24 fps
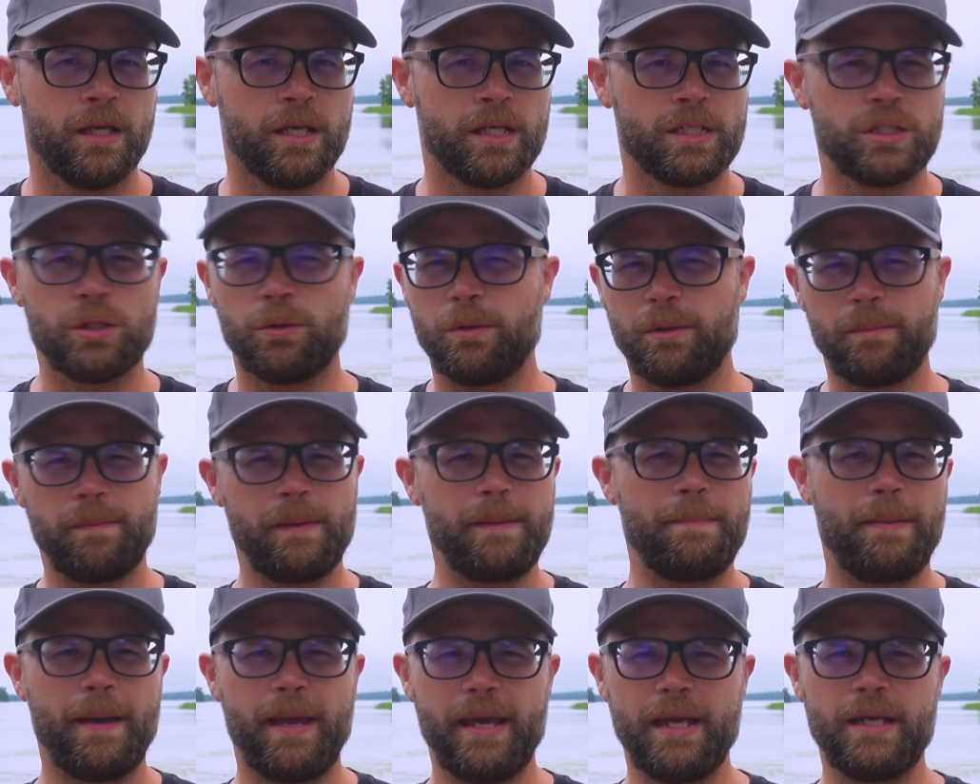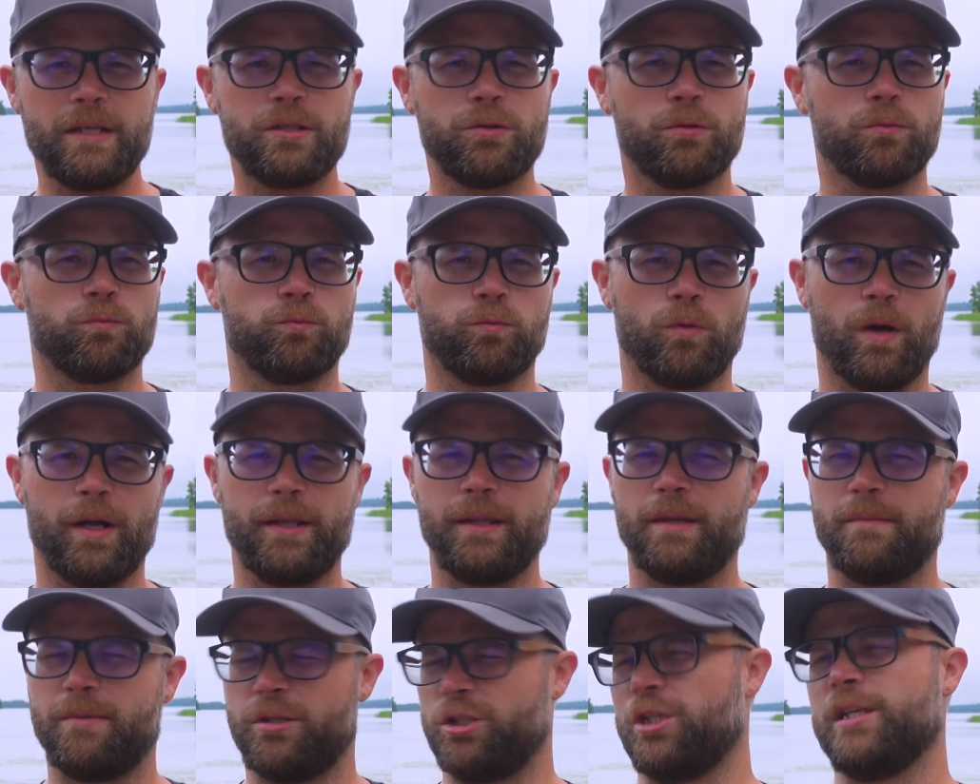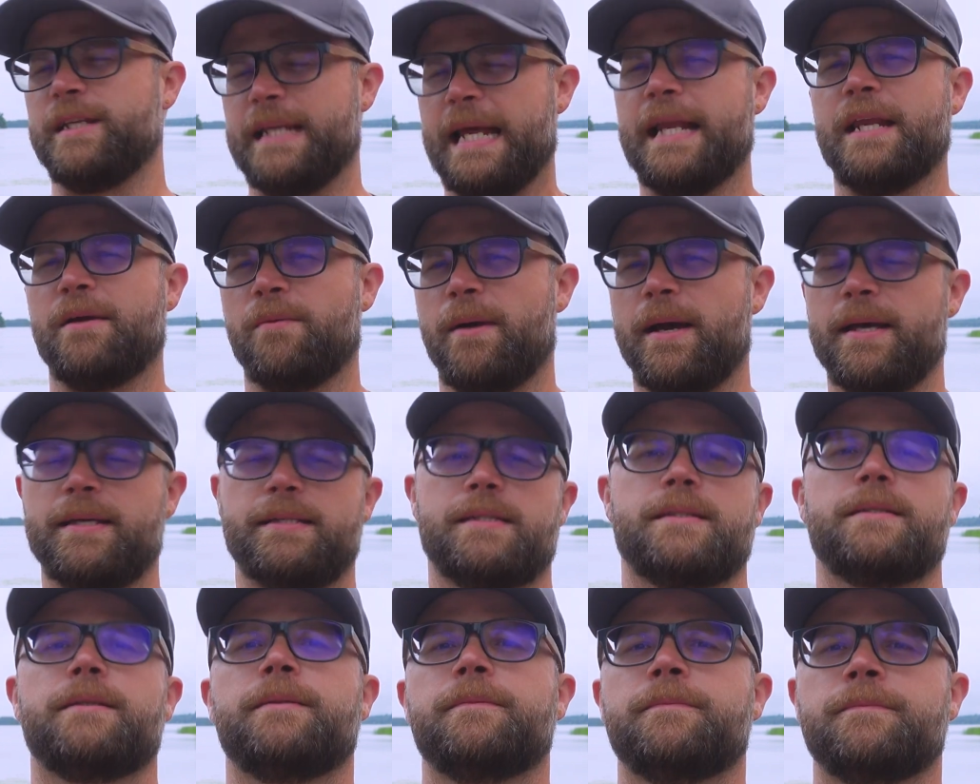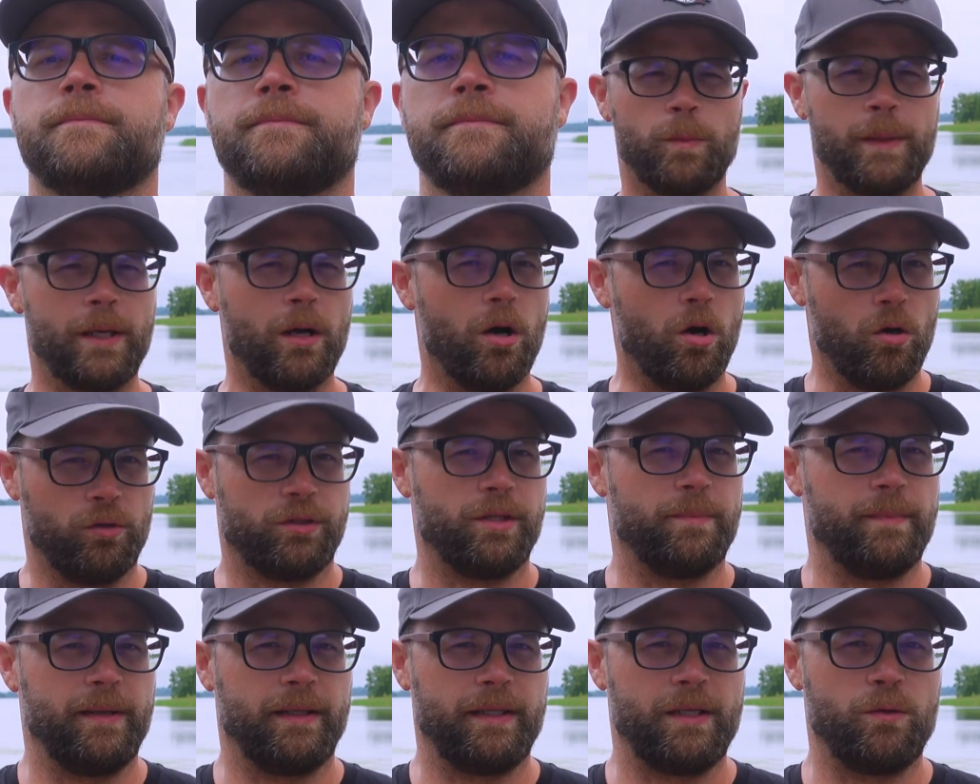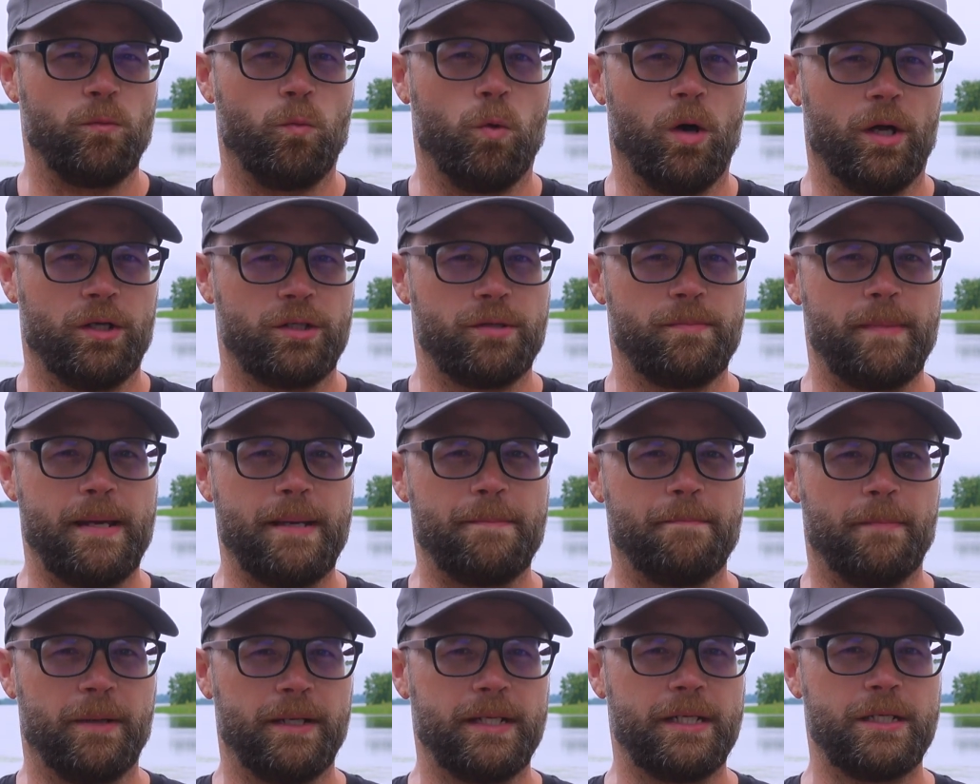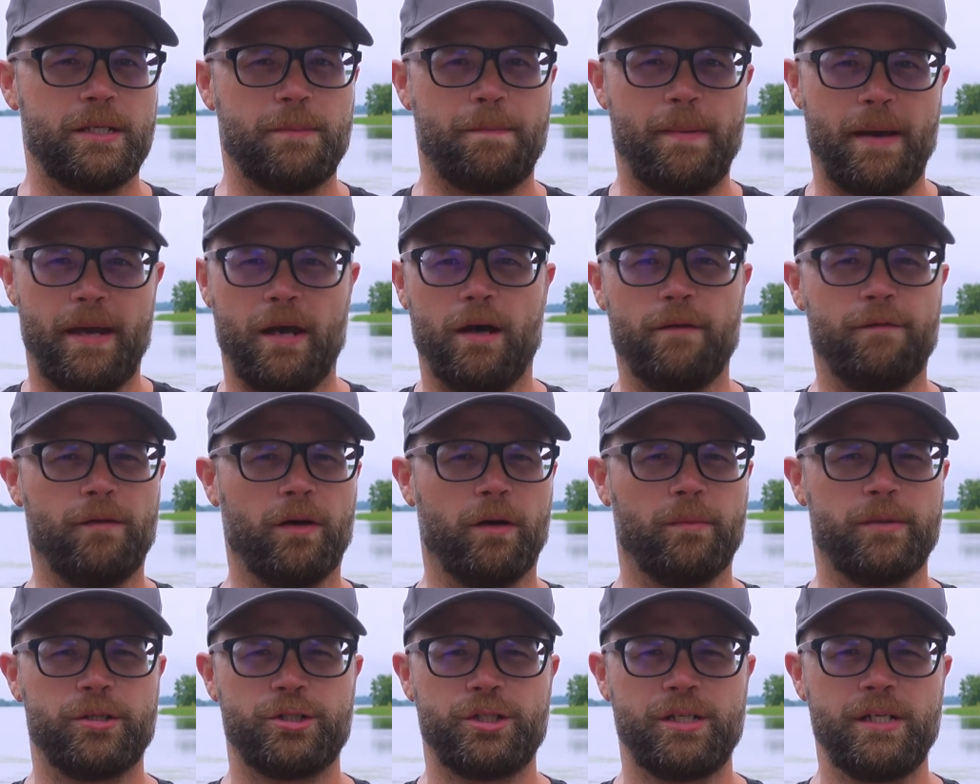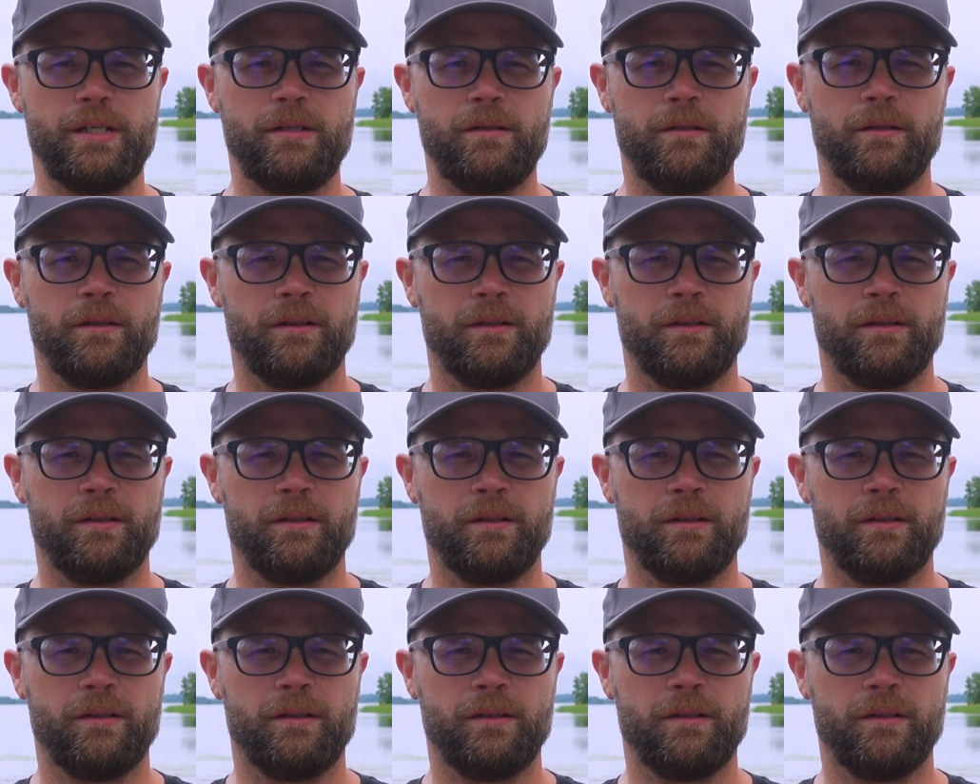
So we'd be paying to run the machine anyways. Do we ultimately want to make money to pay off our machine?